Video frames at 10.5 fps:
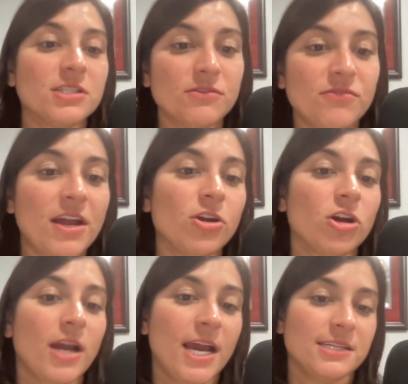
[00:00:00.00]

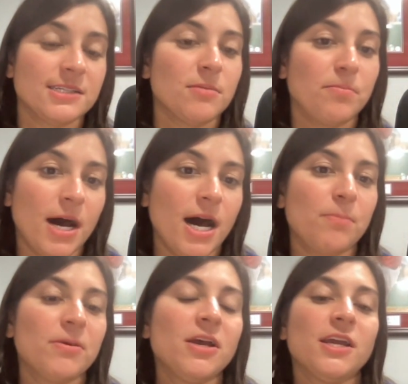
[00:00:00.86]
defender, has some
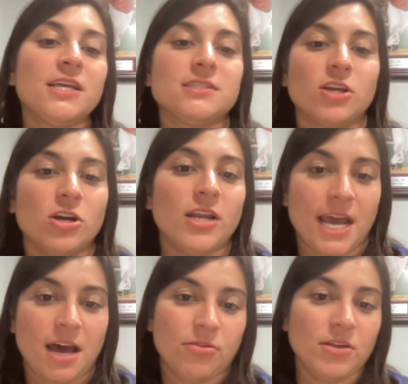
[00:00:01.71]
pop. He's a good
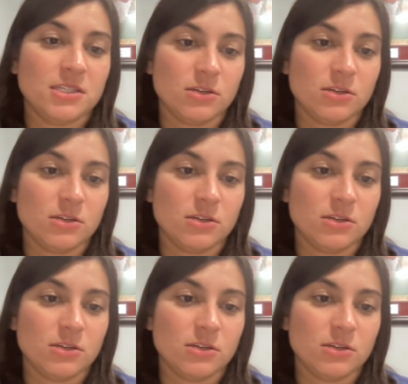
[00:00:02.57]
athlete,